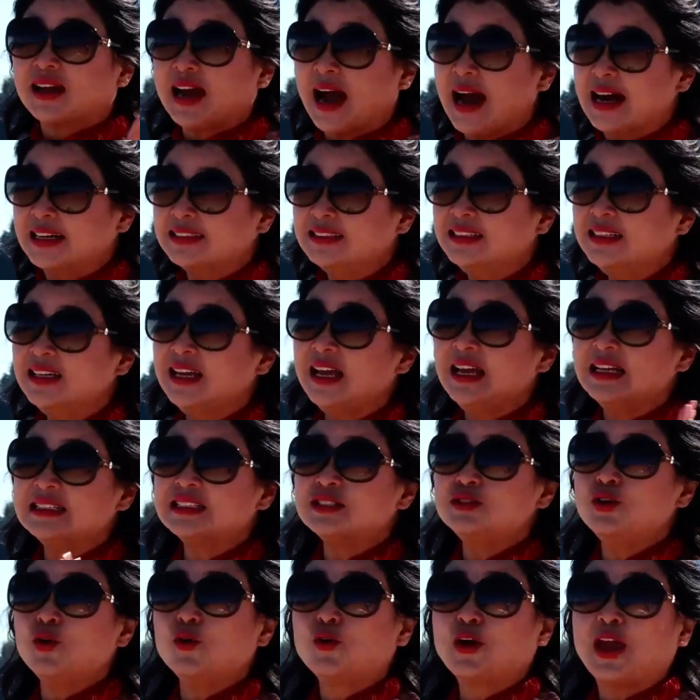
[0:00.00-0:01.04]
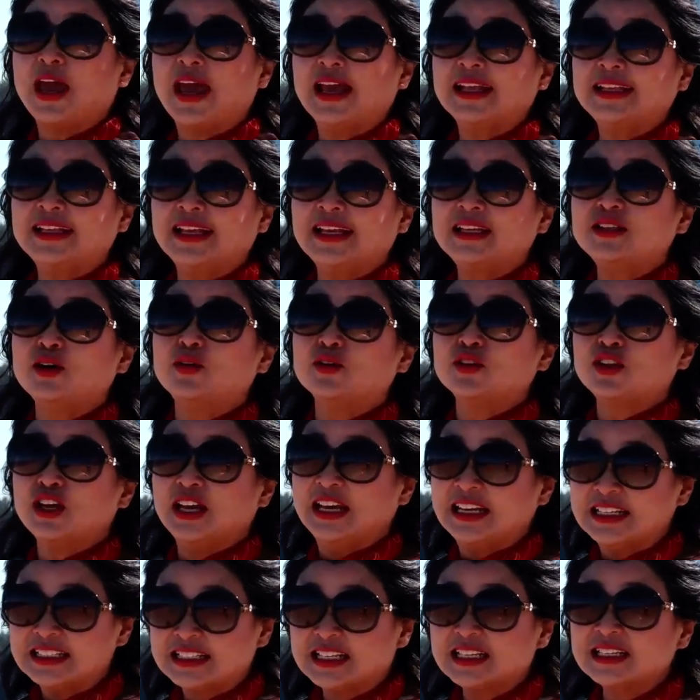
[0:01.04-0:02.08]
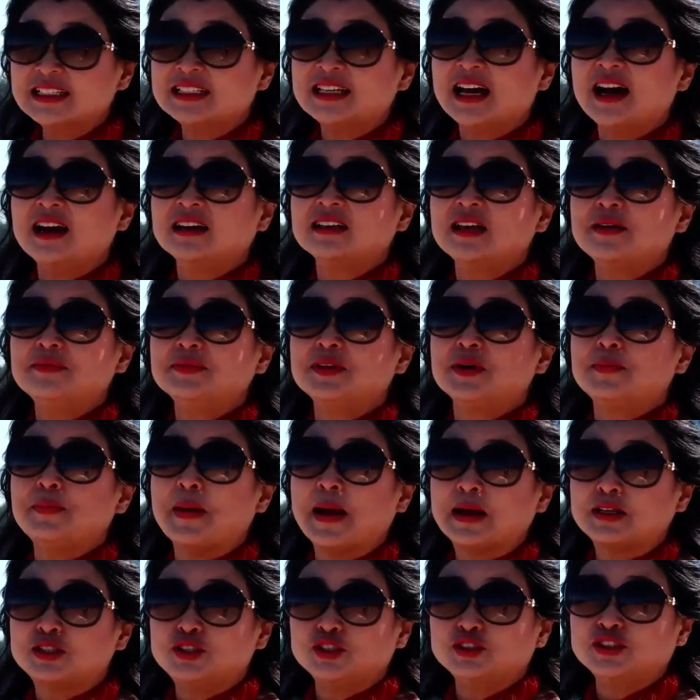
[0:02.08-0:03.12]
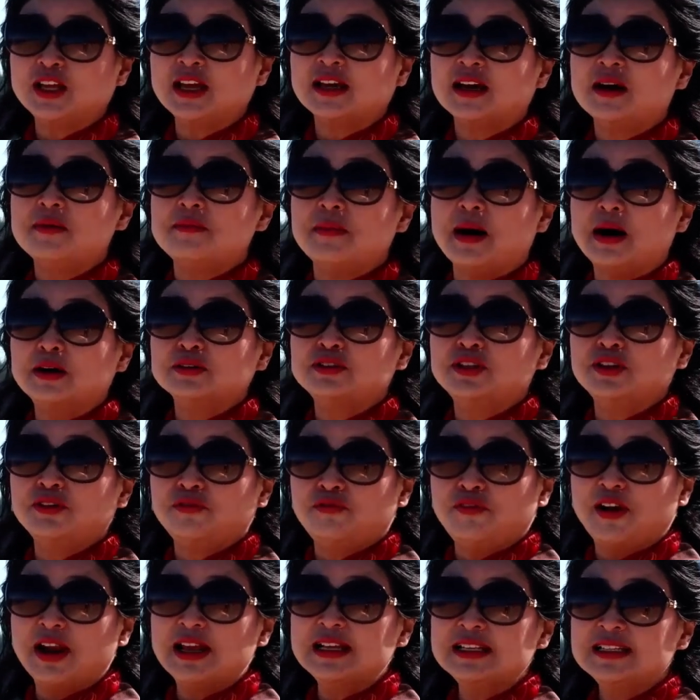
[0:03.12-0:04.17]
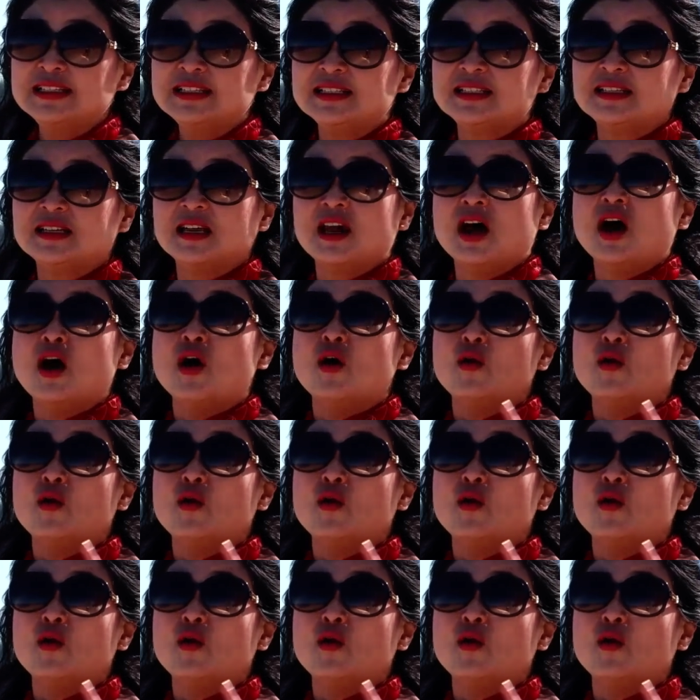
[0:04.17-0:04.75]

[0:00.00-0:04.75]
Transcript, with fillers: Gangneung is located on the east side of the Baekdudaegan mountain range,